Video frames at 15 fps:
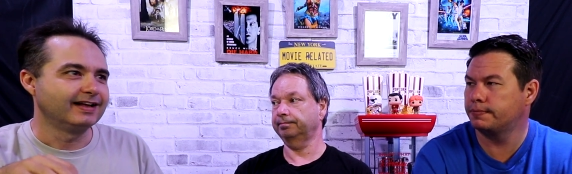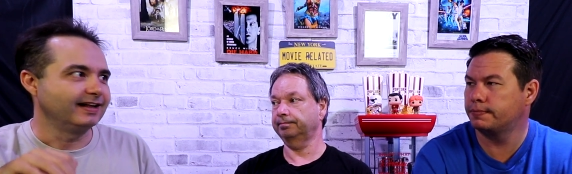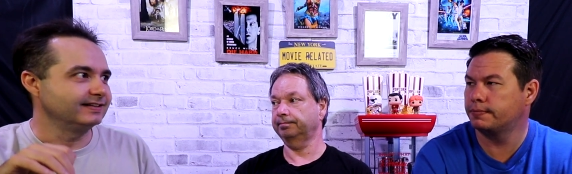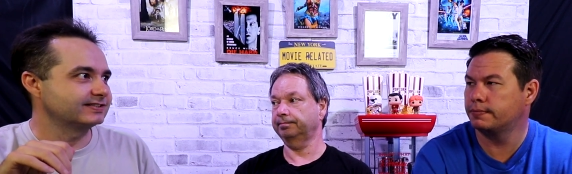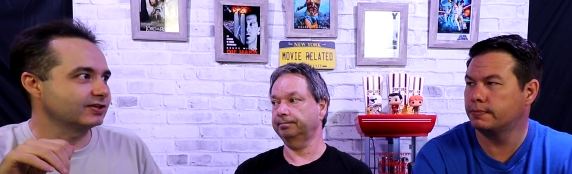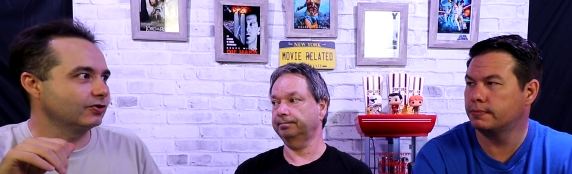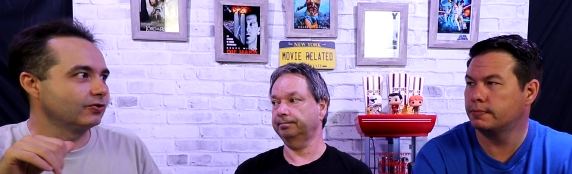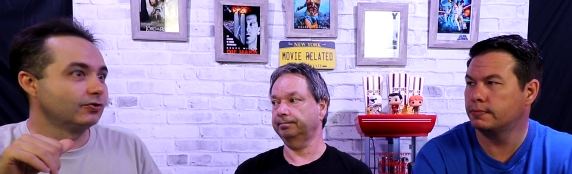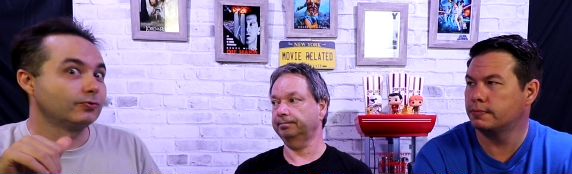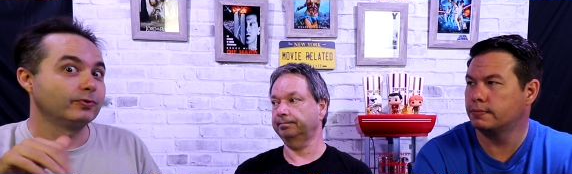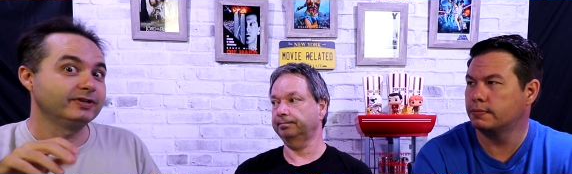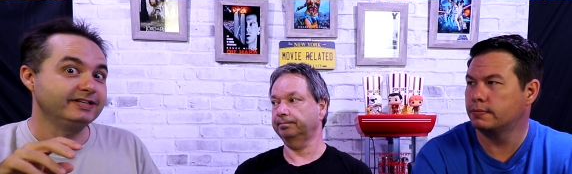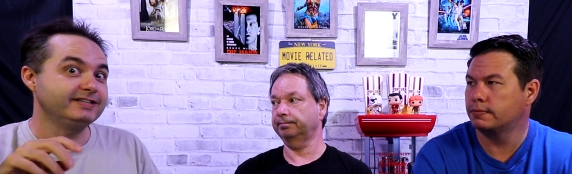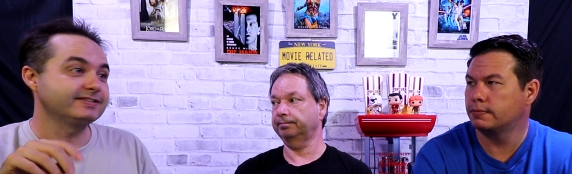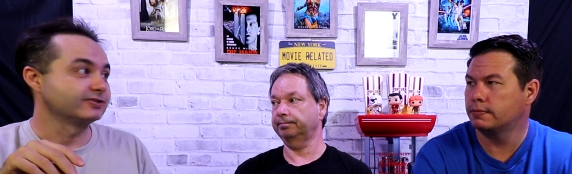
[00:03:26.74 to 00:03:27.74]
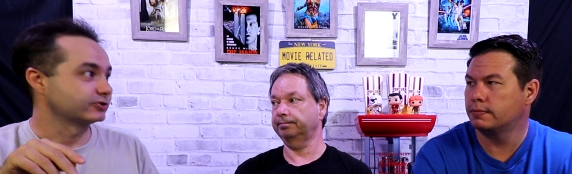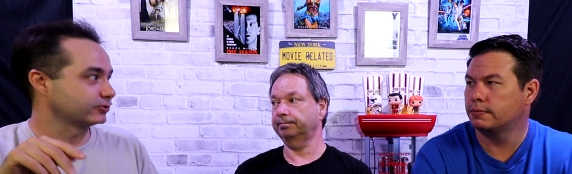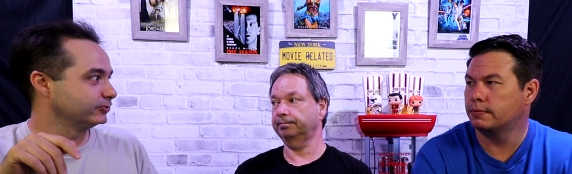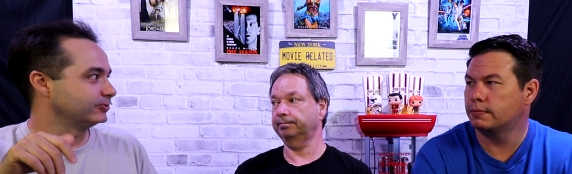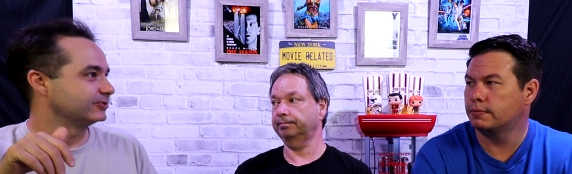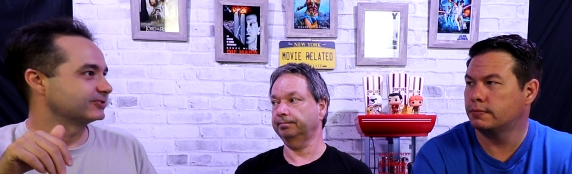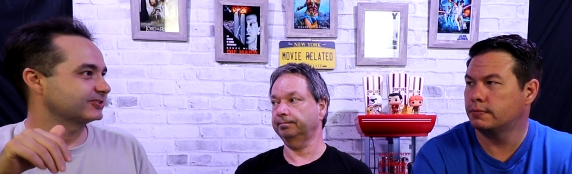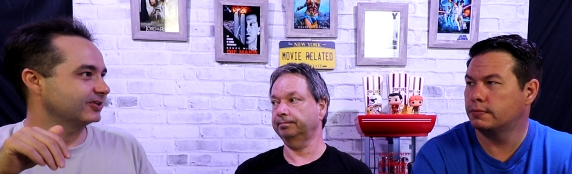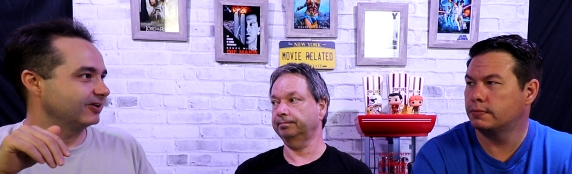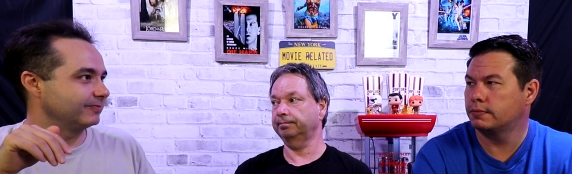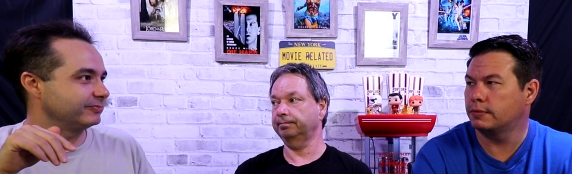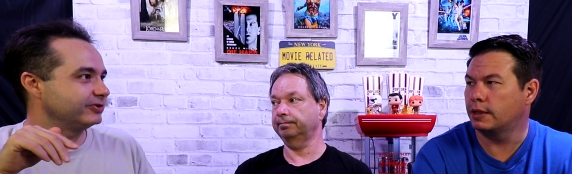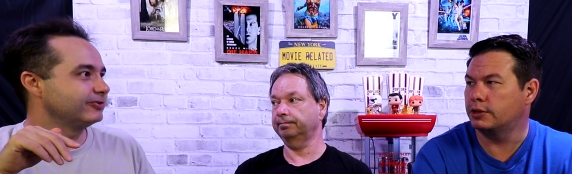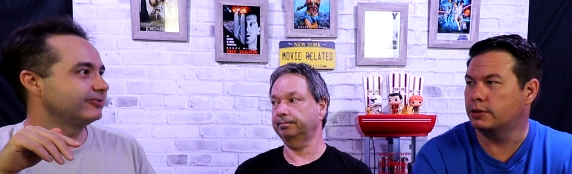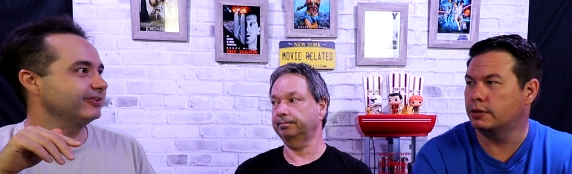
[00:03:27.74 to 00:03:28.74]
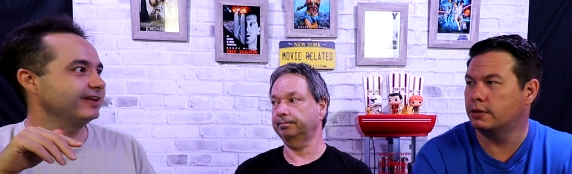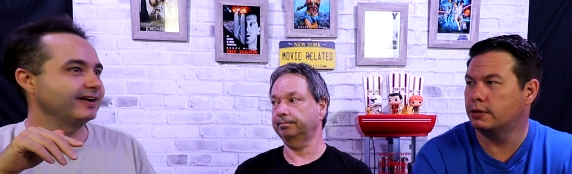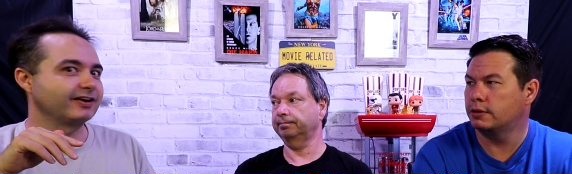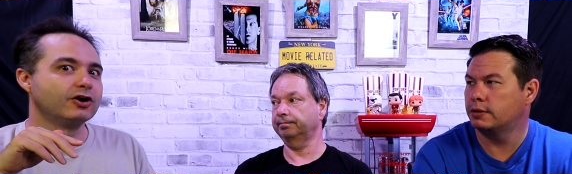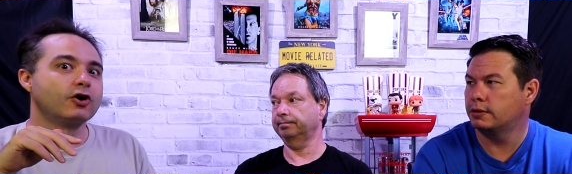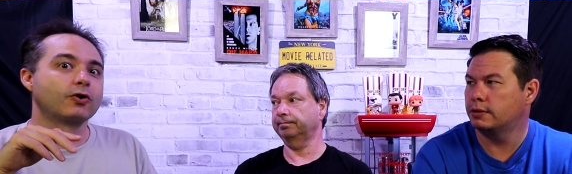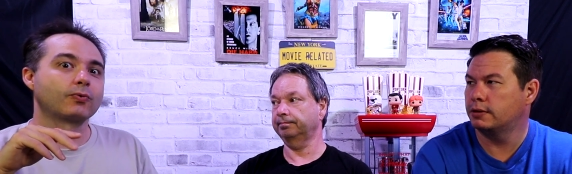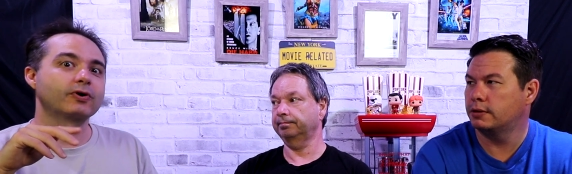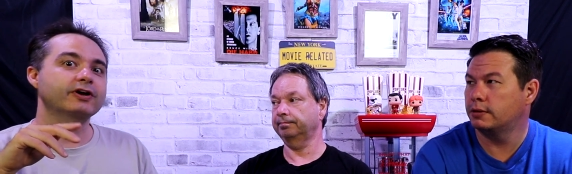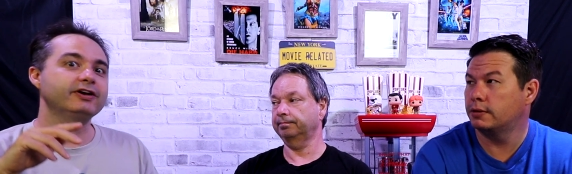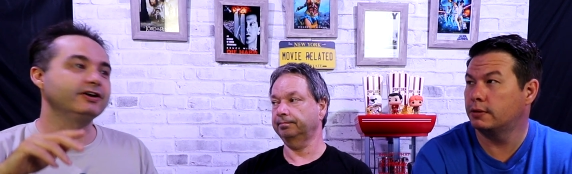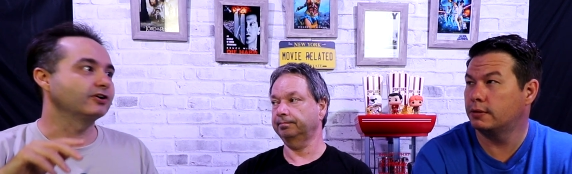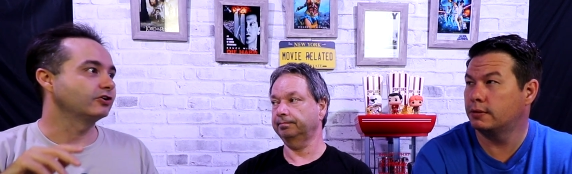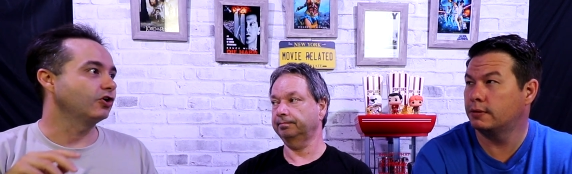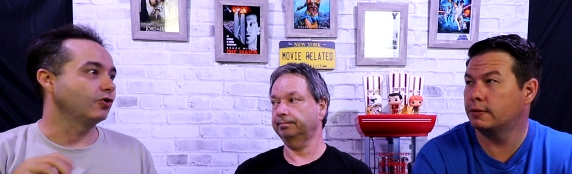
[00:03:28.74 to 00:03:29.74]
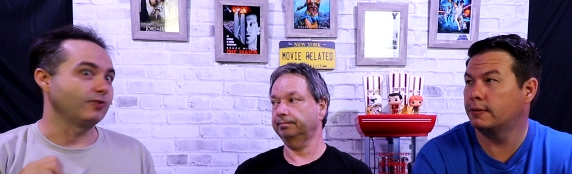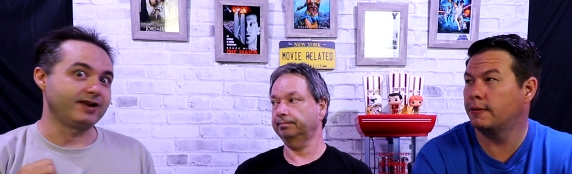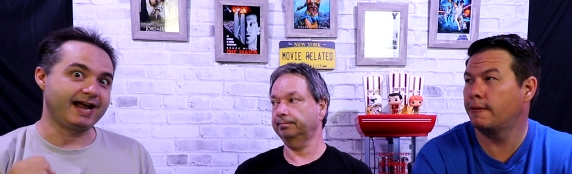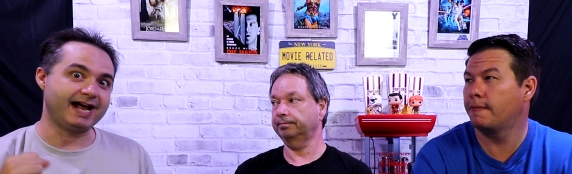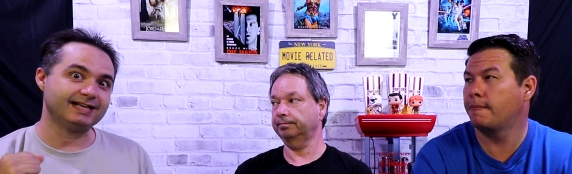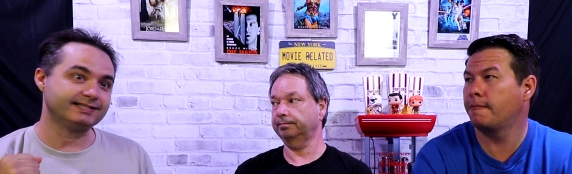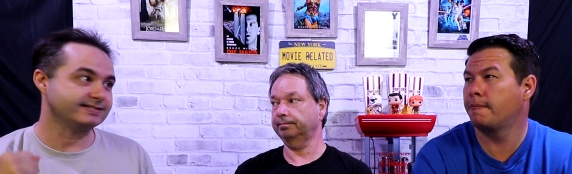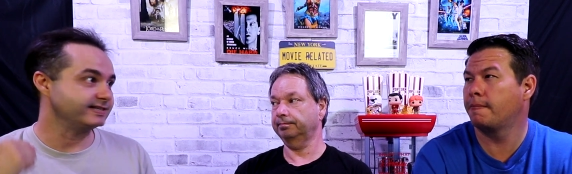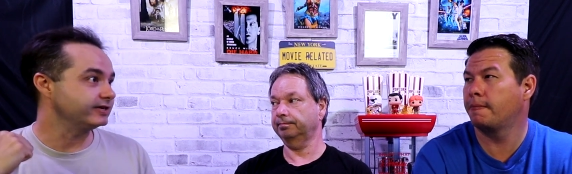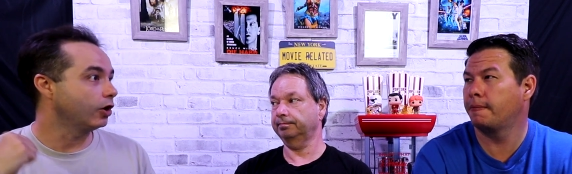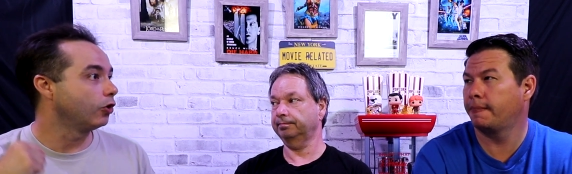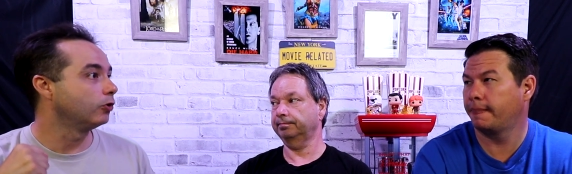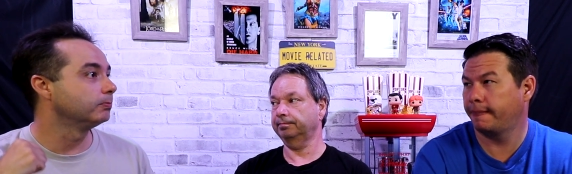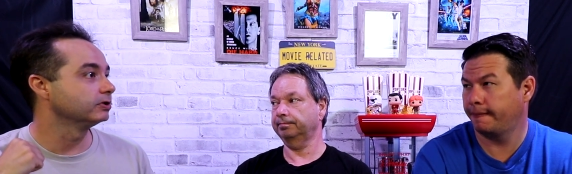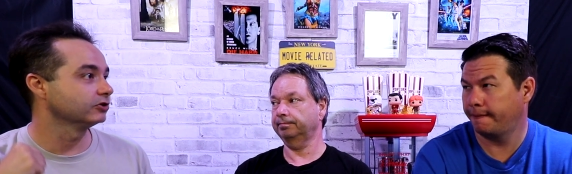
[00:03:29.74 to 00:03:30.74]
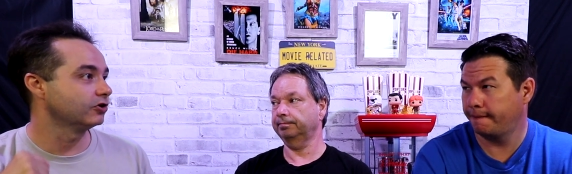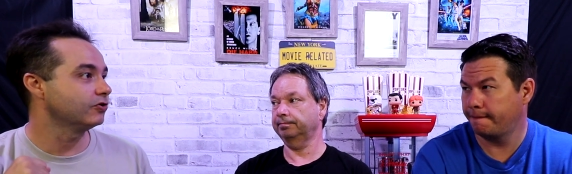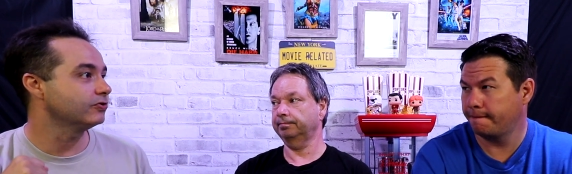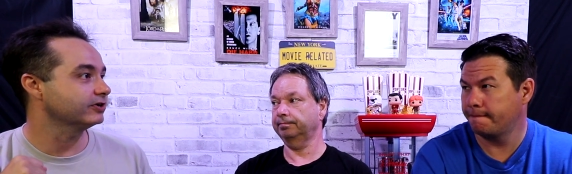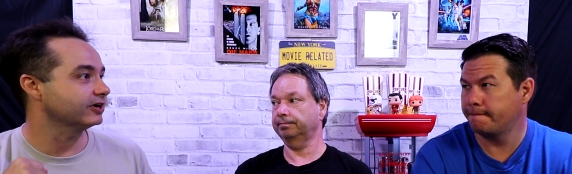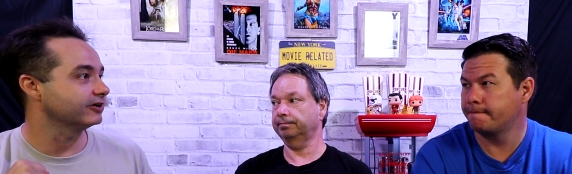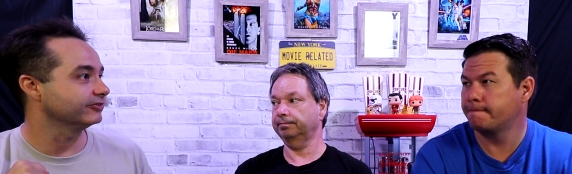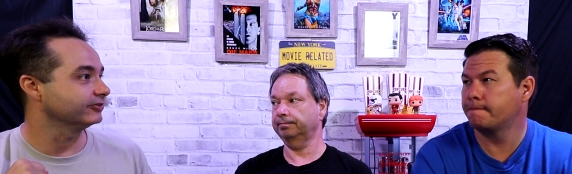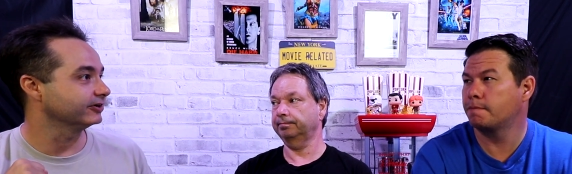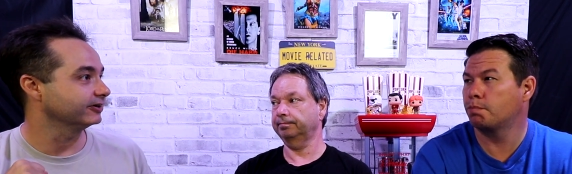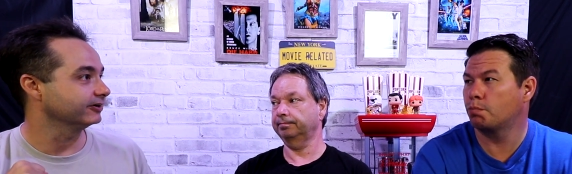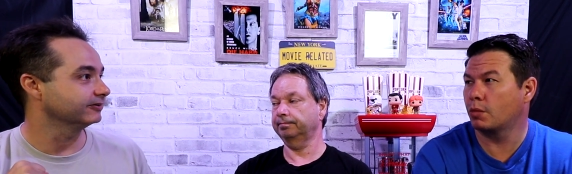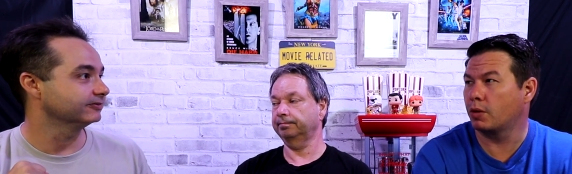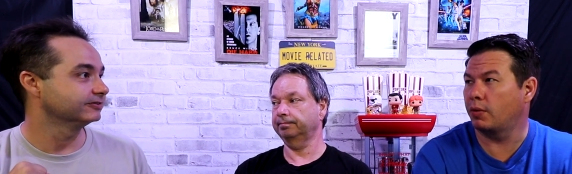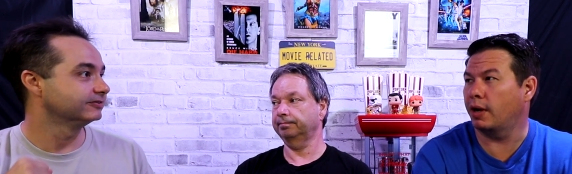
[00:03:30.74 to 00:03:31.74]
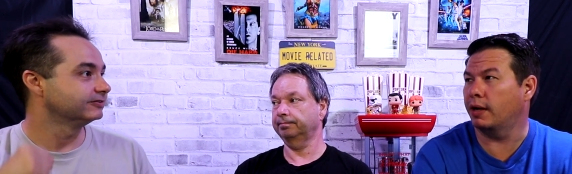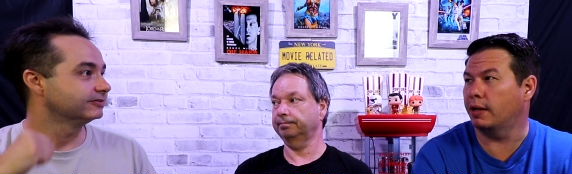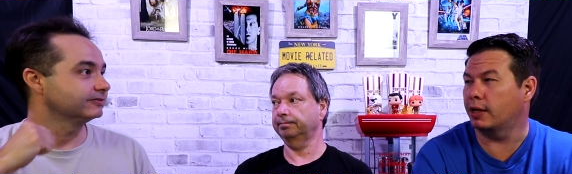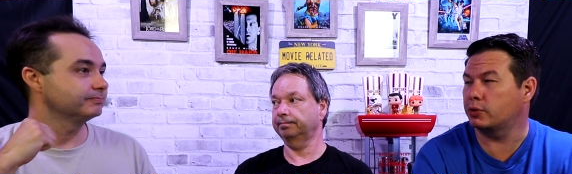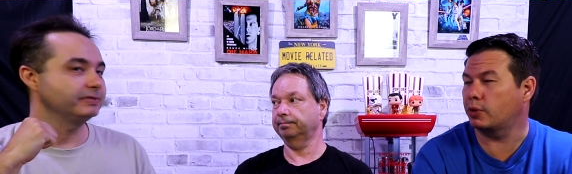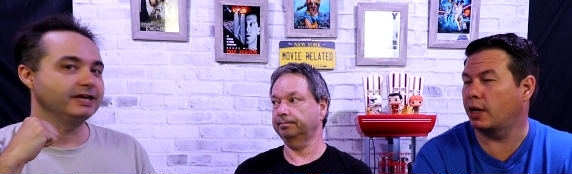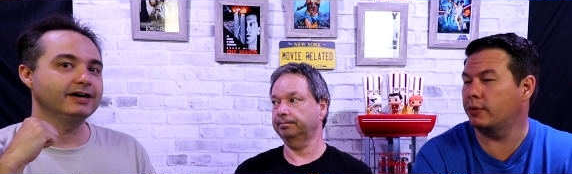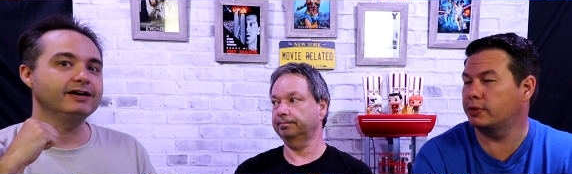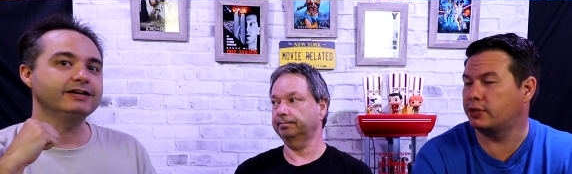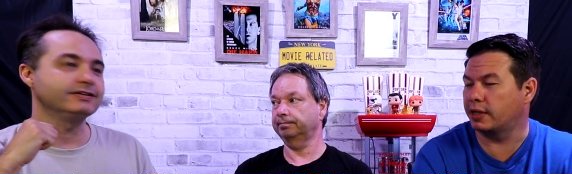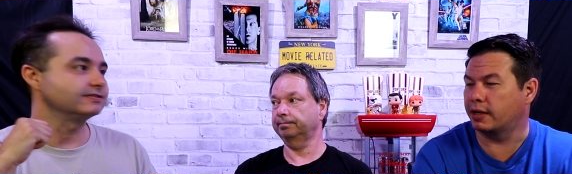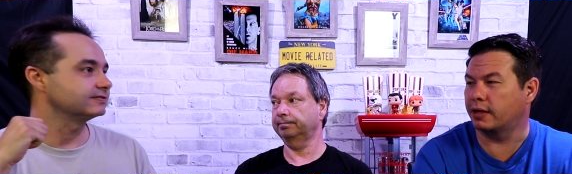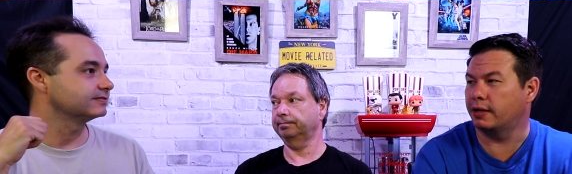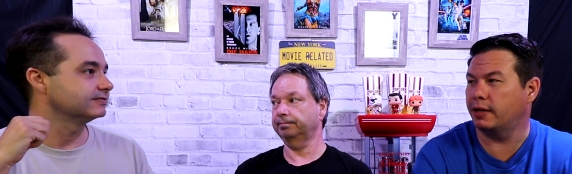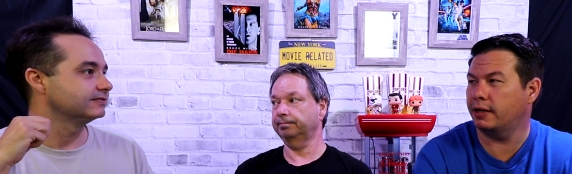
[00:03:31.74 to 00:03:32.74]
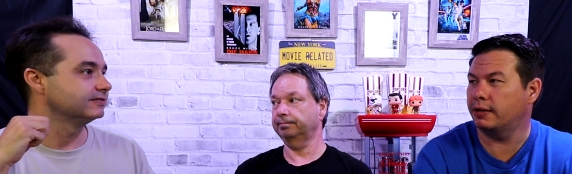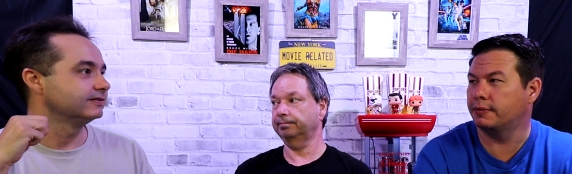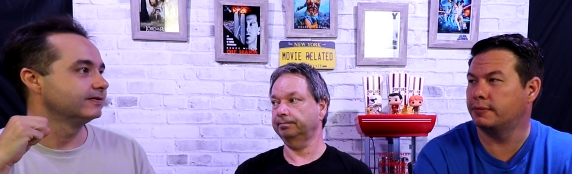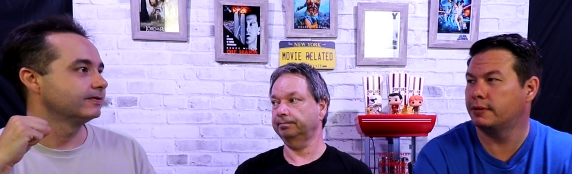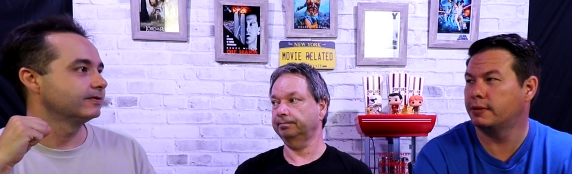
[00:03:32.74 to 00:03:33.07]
Speaker 1: And so when these intruders come, you think we're gonna go nasty Home Alone on their right. That's behind. what I was thinking. Yeah,